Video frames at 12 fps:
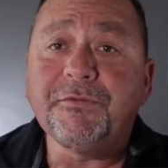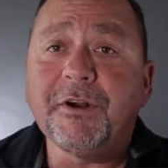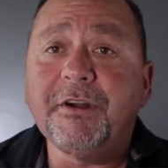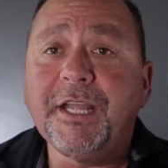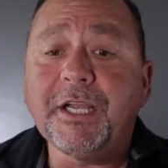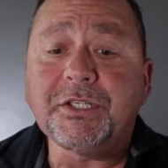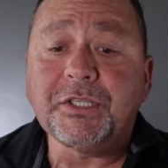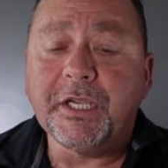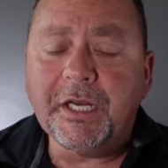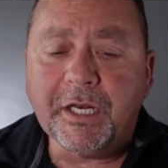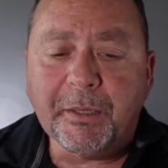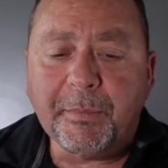very
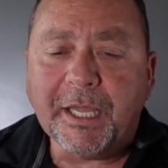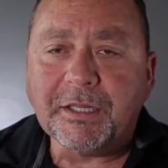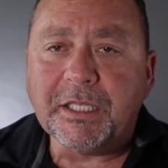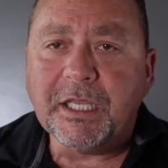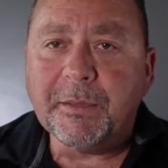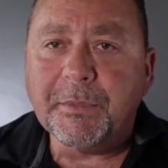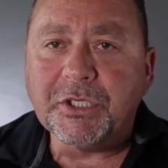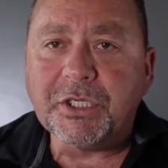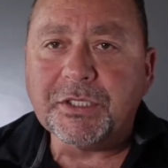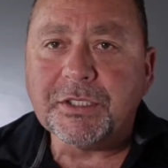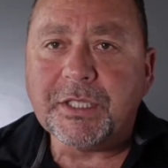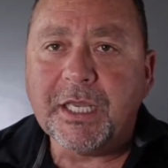excited about the
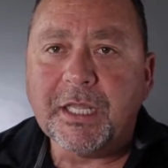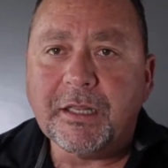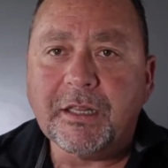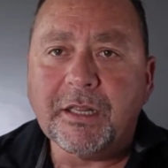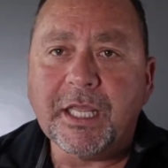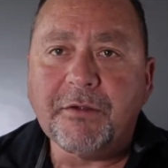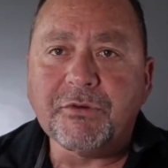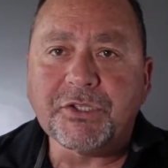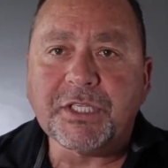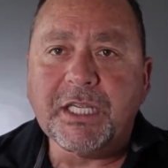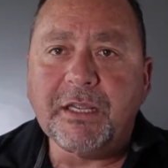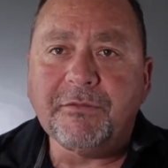images that they
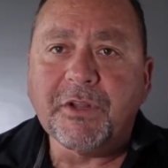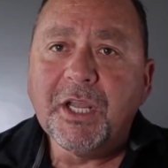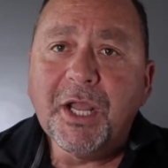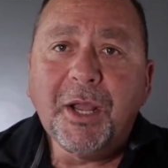received.